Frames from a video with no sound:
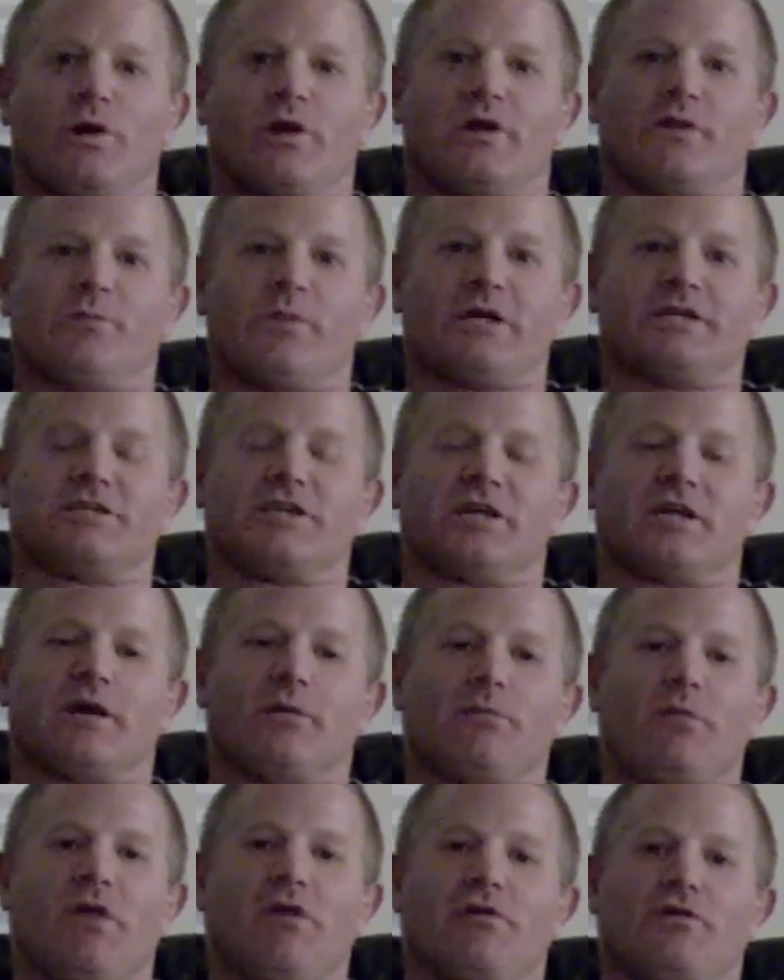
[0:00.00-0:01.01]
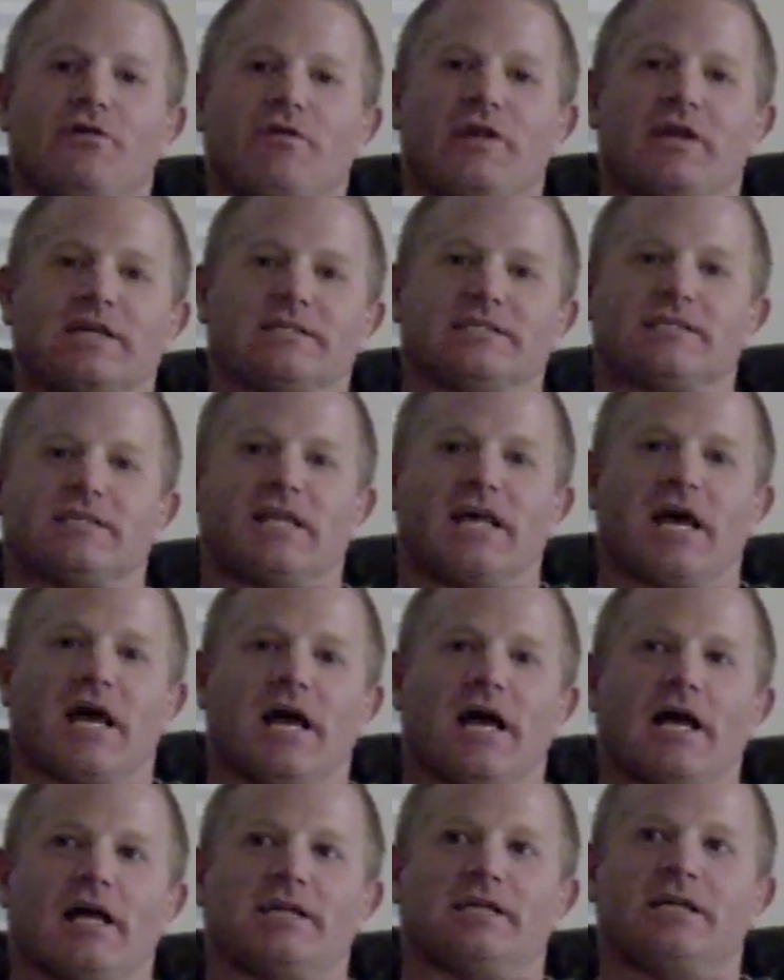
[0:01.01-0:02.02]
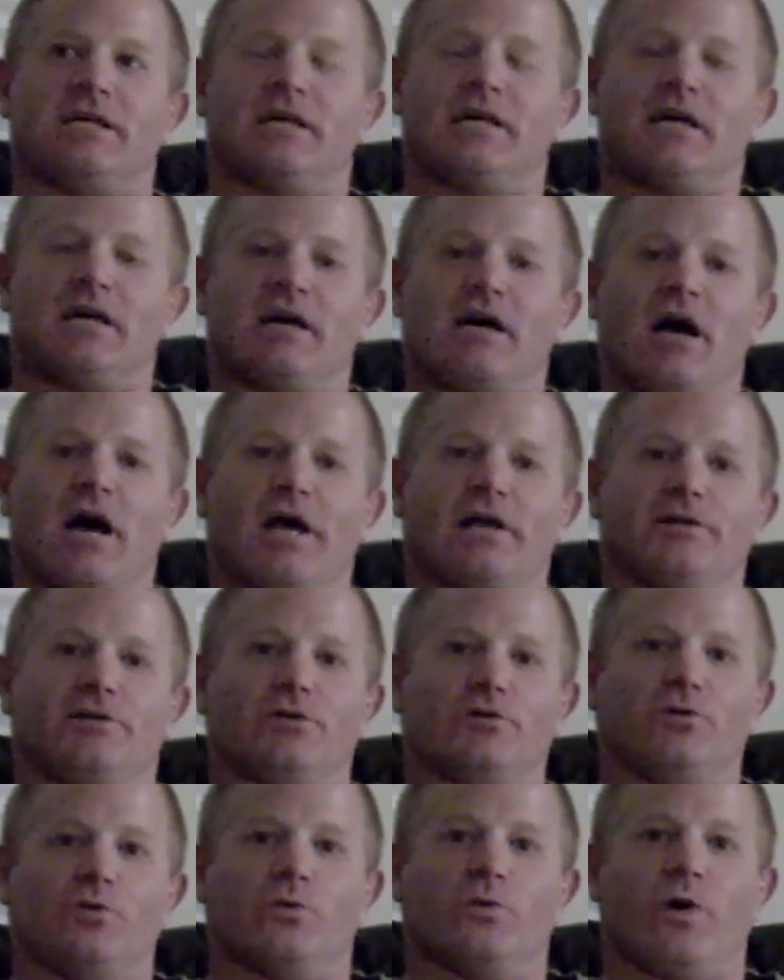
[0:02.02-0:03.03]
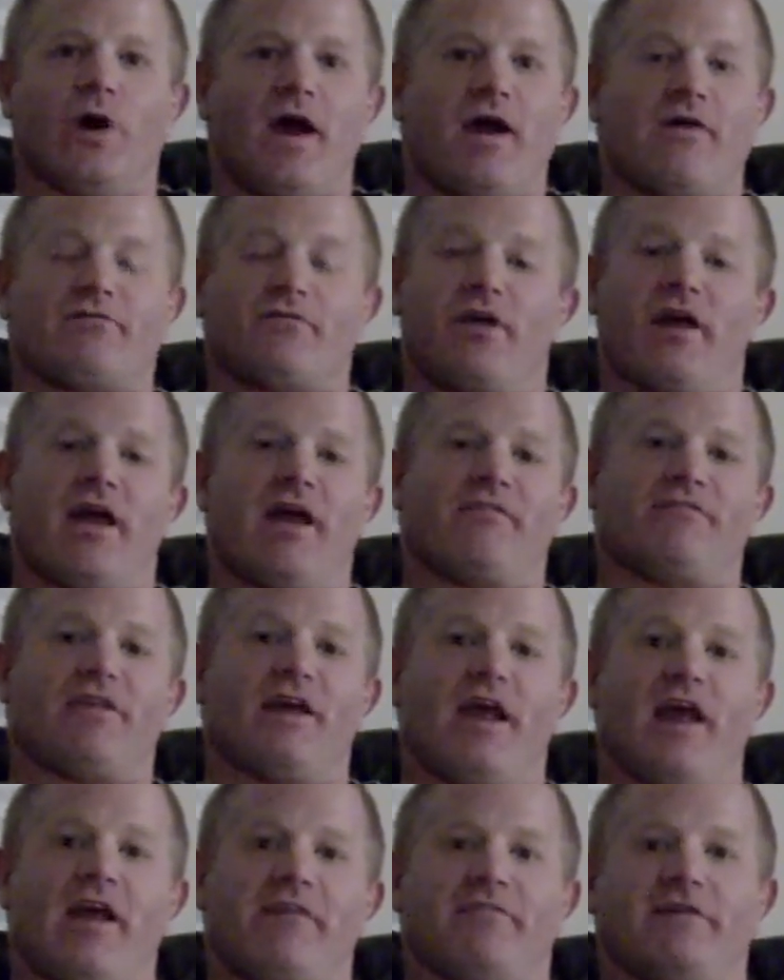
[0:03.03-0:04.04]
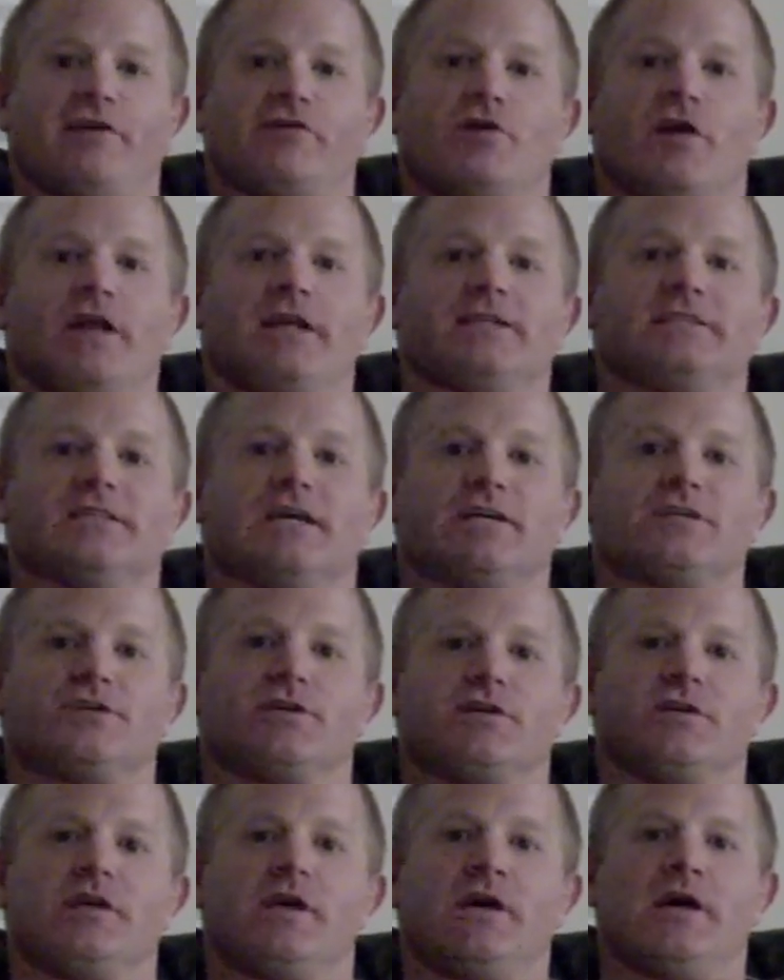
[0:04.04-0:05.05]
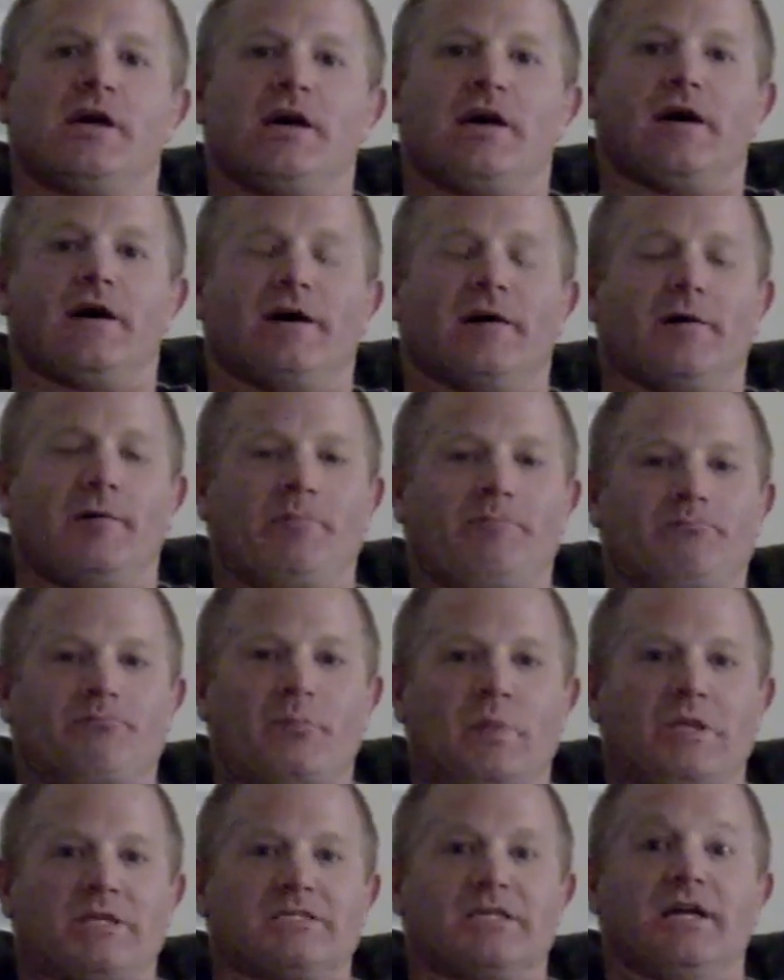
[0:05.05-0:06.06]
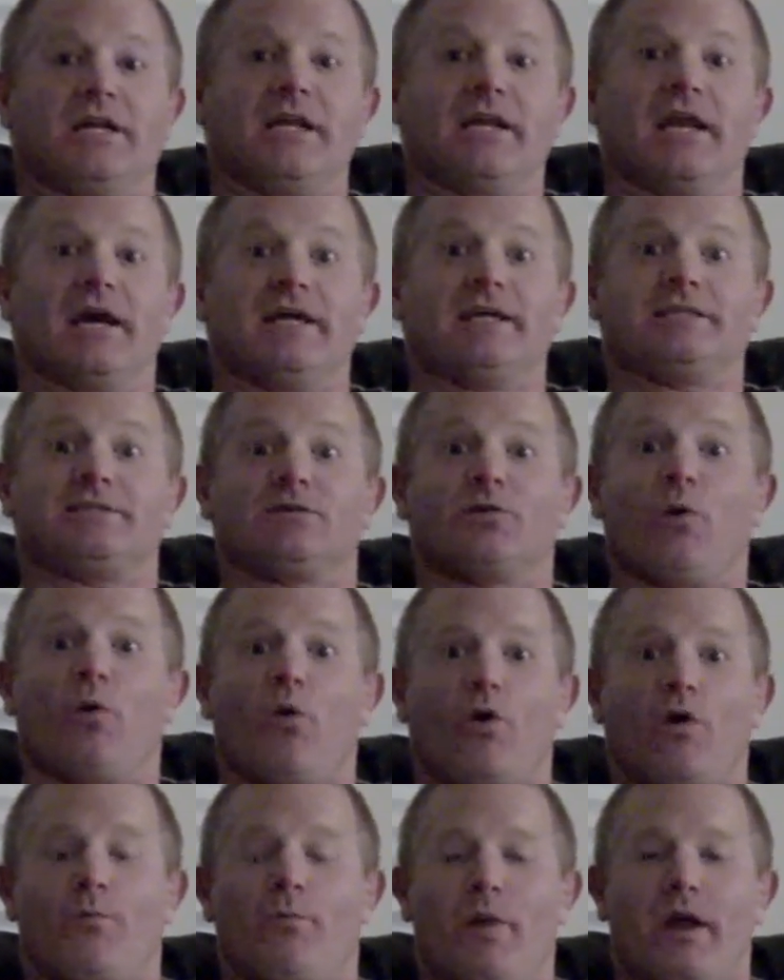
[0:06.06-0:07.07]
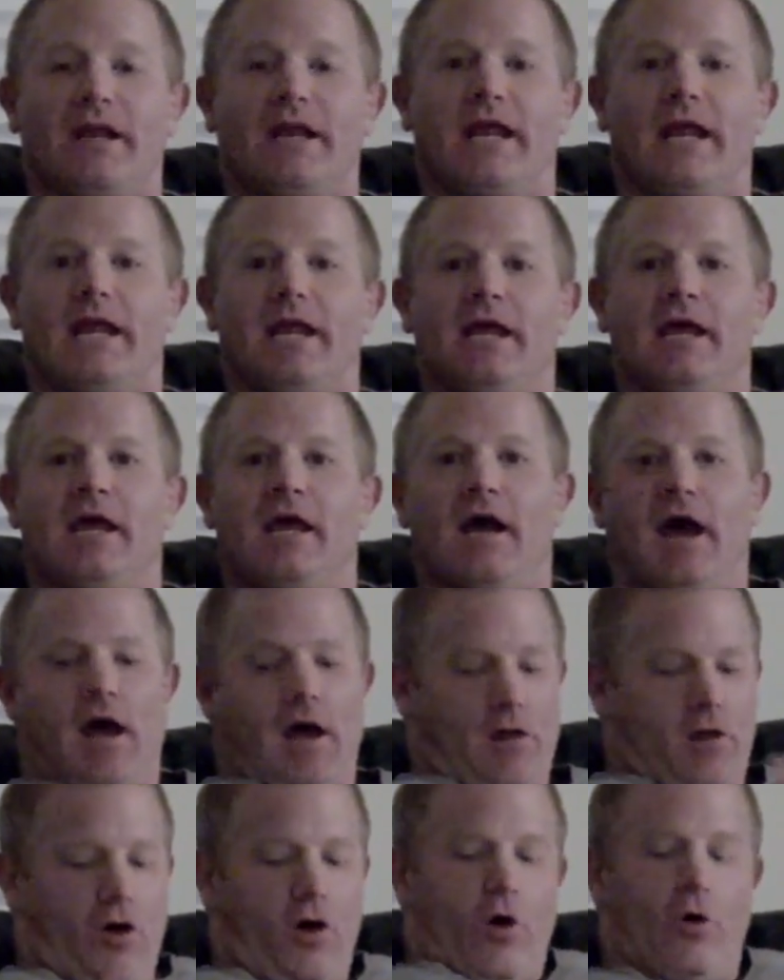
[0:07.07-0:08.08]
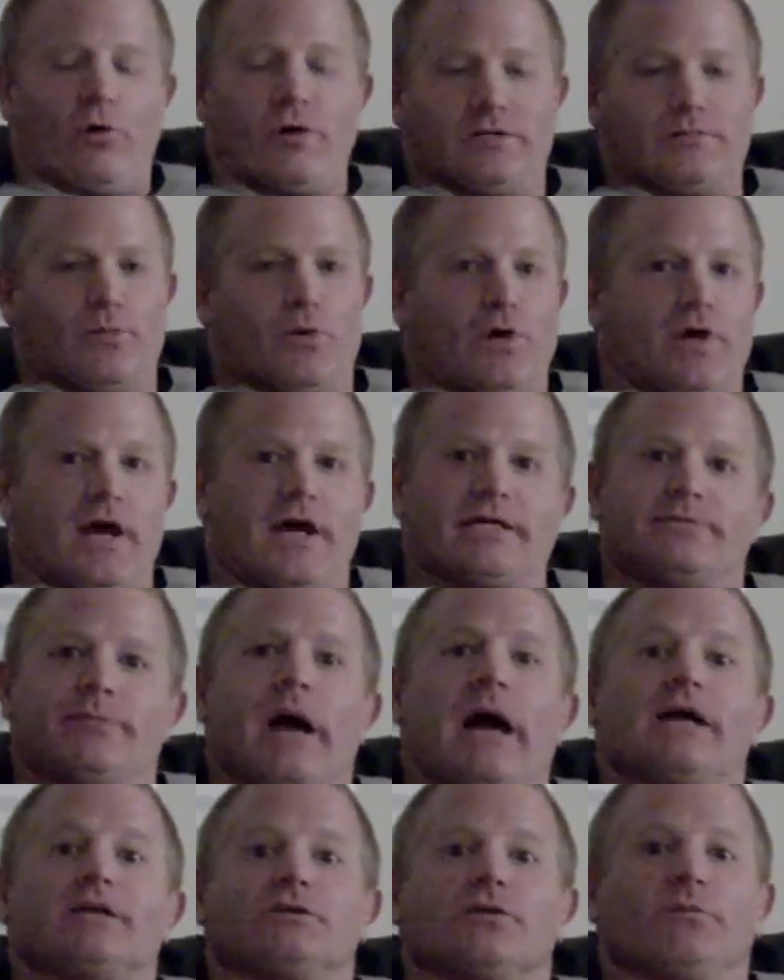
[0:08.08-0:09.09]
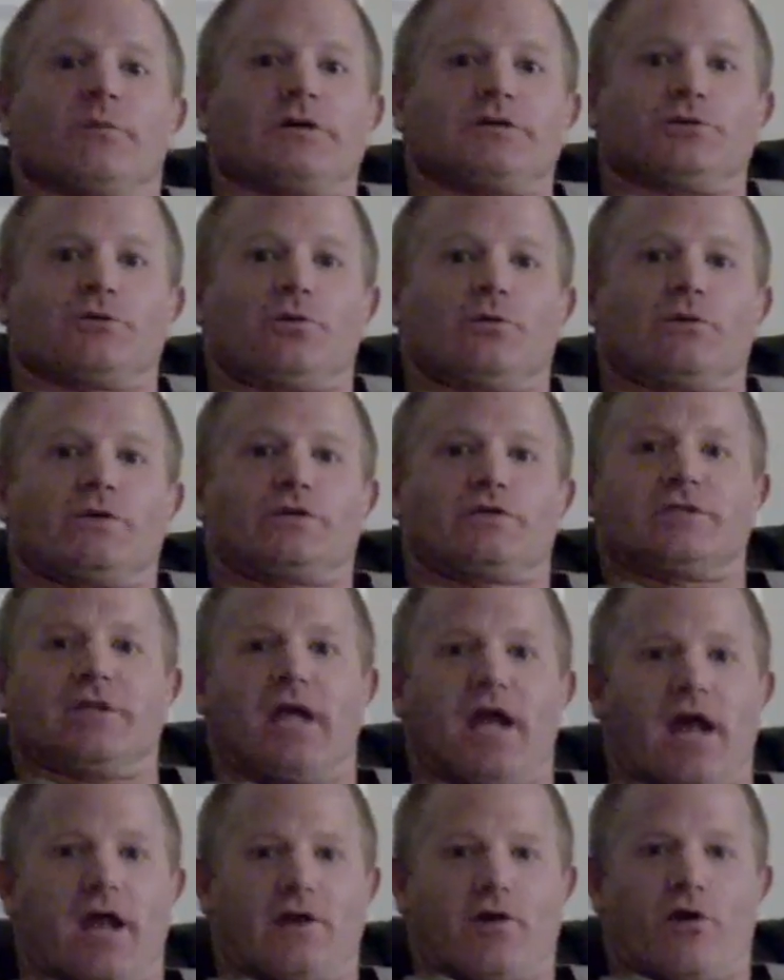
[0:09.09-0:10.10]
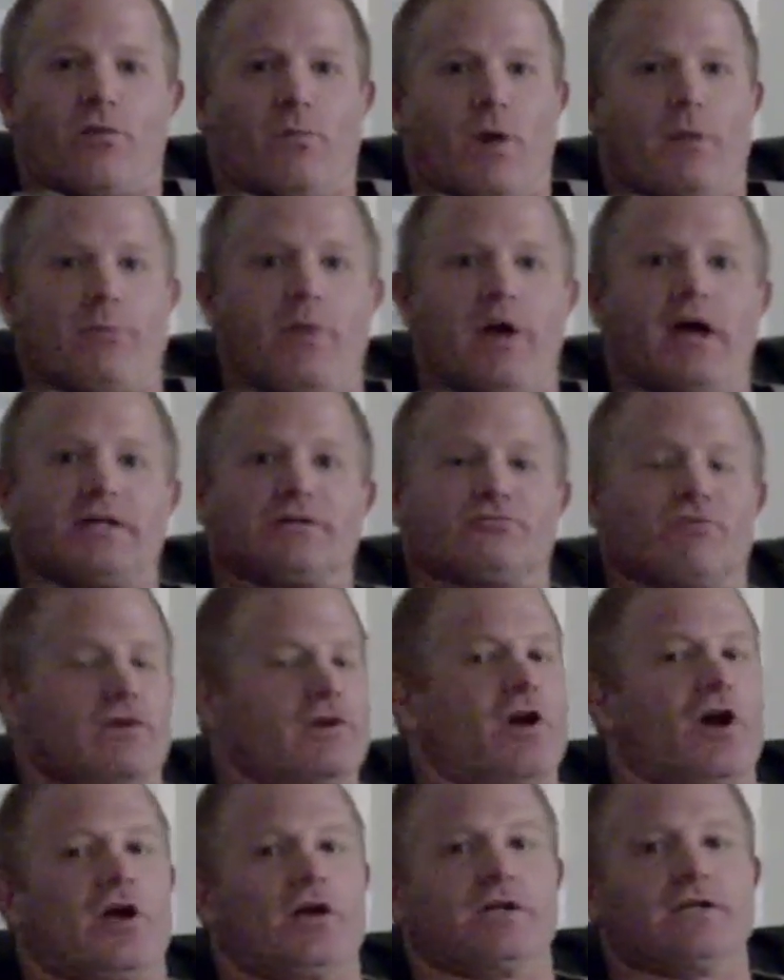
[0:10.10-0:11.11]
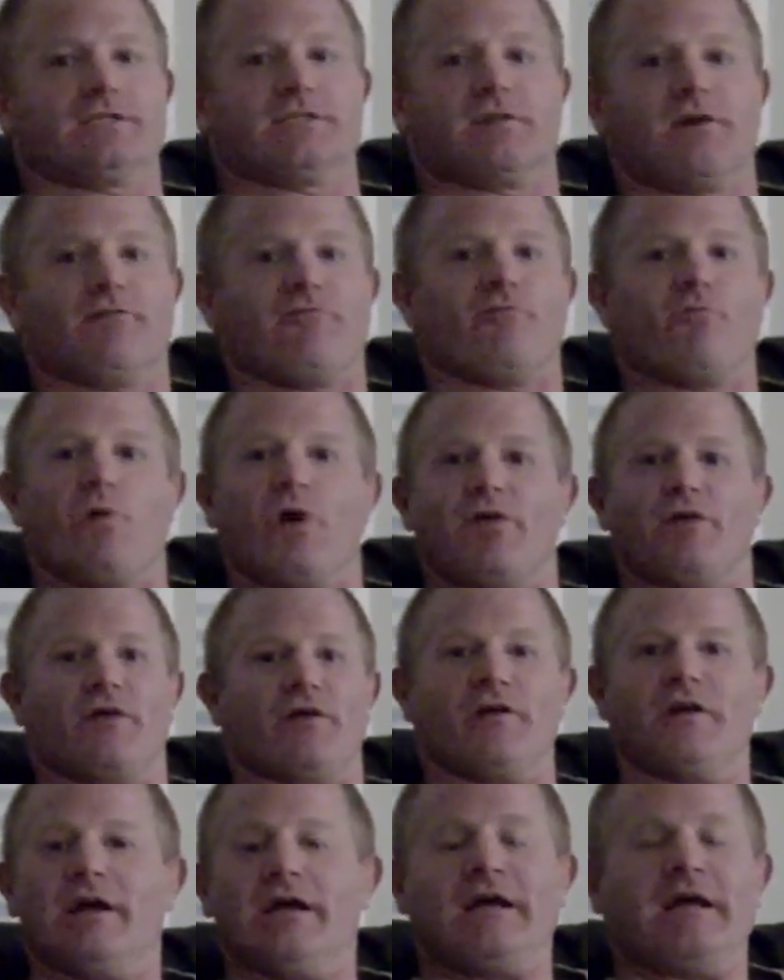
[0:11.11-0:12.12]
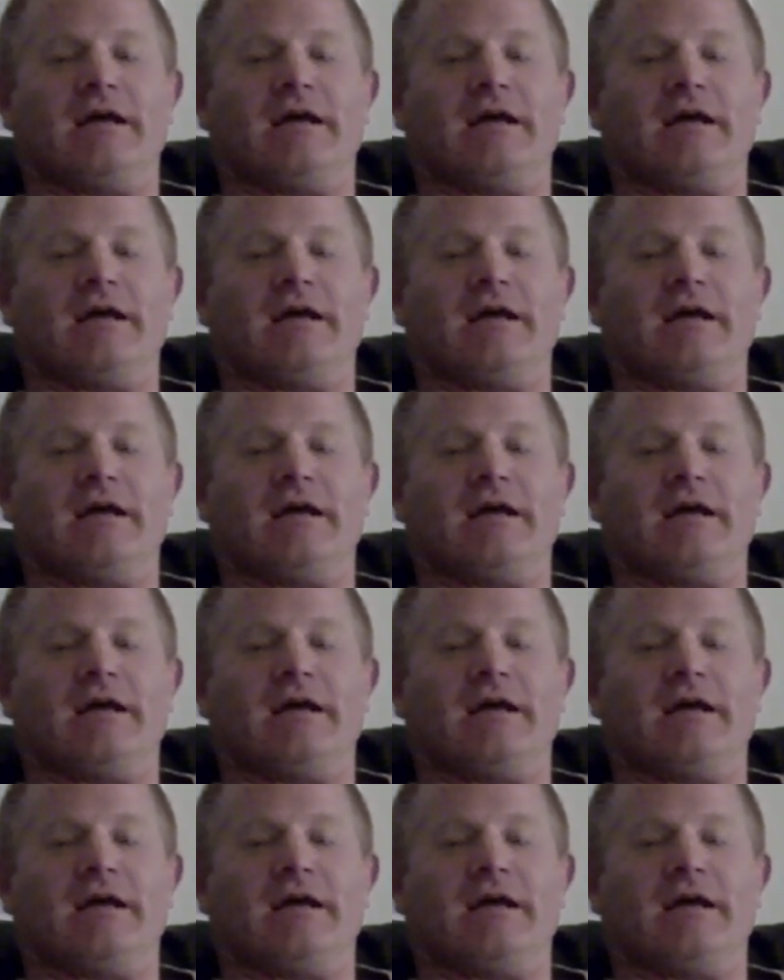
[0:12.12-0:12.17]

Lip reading: wanted to mention a couple other things that I do after every heavy training session. Sunday nights or Monday, I'll always put ice packs on my shoulders and on my pecs regardless of whether